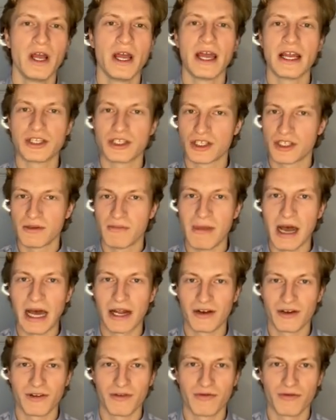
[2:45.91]
It's just a
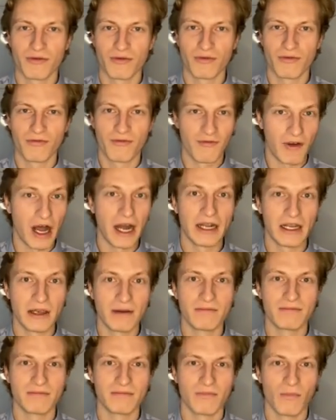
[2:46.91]
matter of
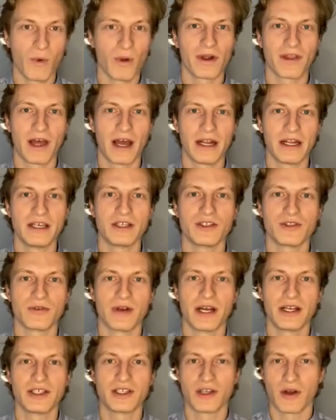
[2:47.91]
finding where that is,
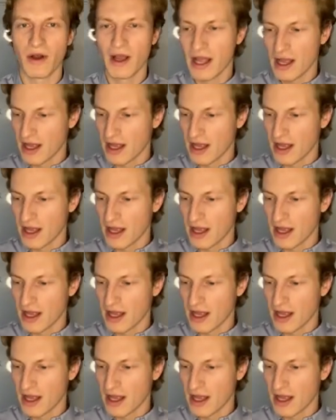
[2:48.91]
right? So,